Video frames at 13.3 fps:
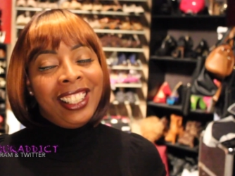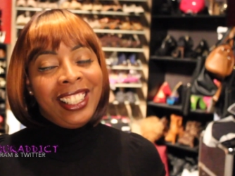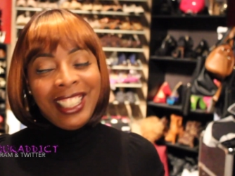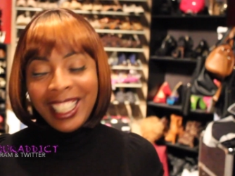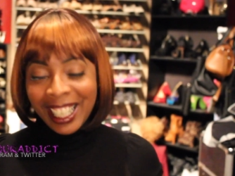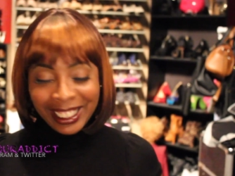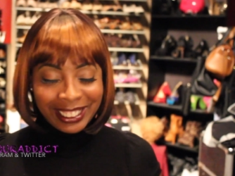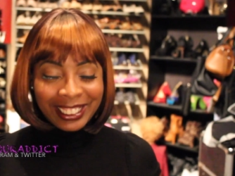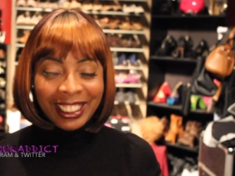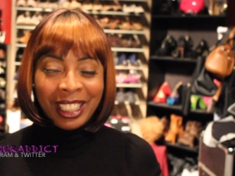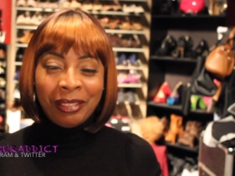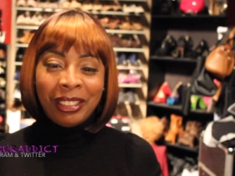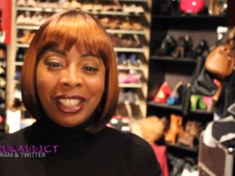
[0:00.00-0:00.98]
Yes,
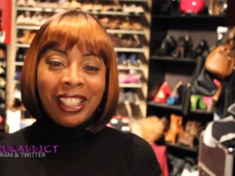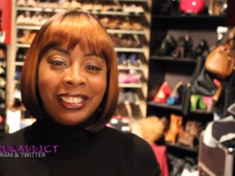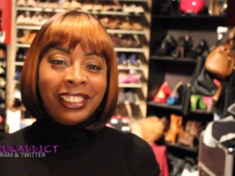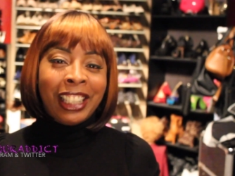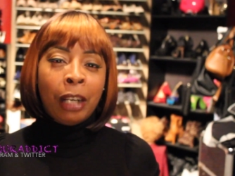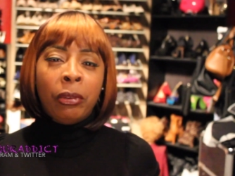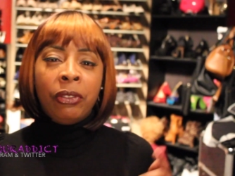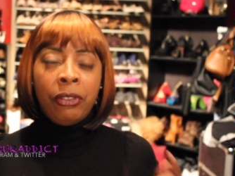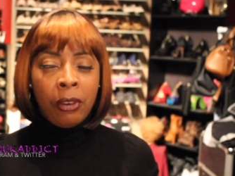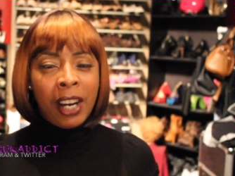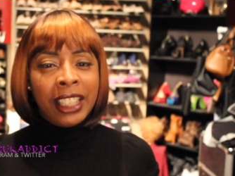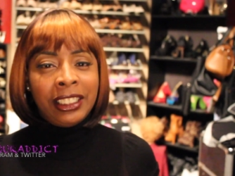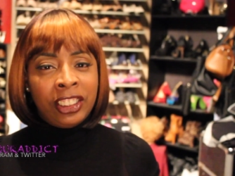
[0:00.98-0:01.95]
Glam Dolls. Now,
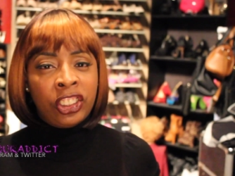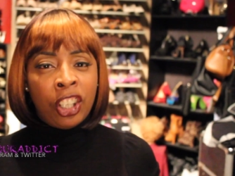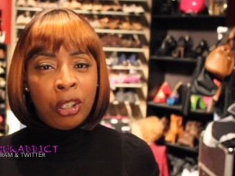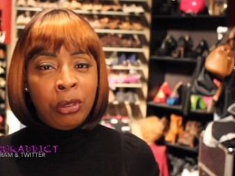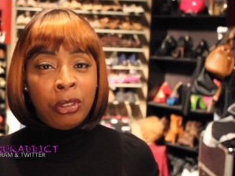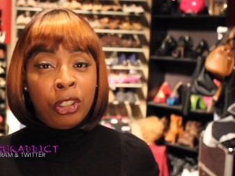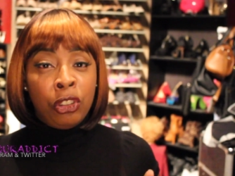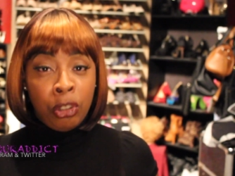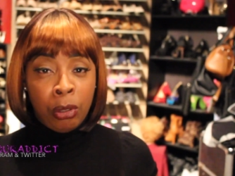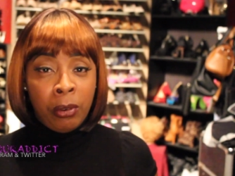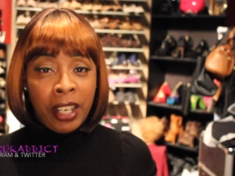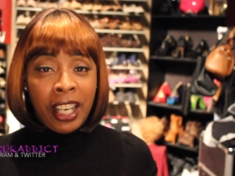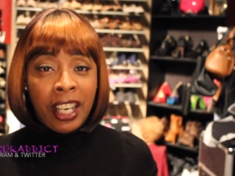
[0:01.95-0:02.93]
before I show you the
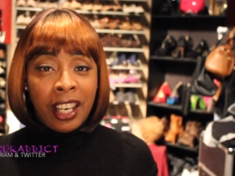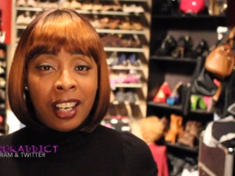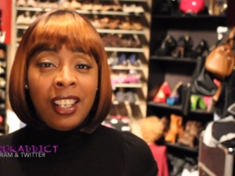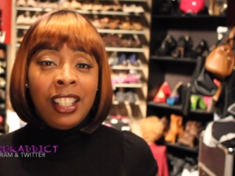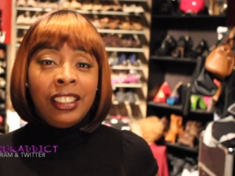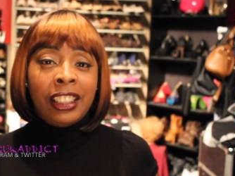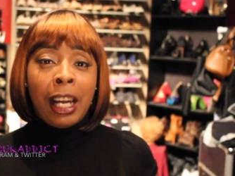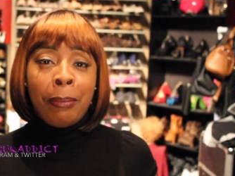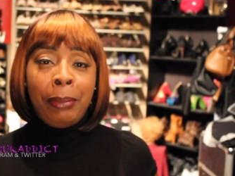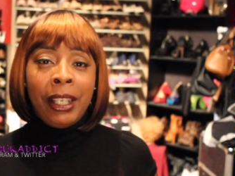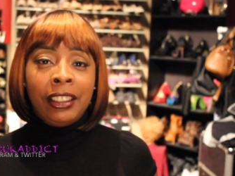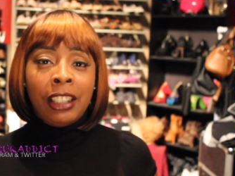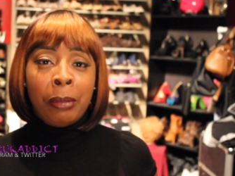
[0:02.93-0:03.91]
new hair that I
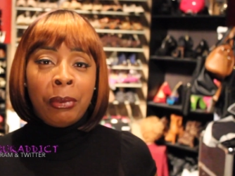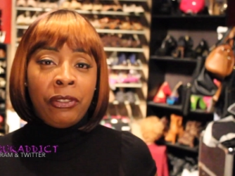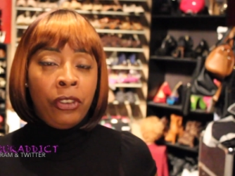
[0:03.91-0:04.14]
picked up,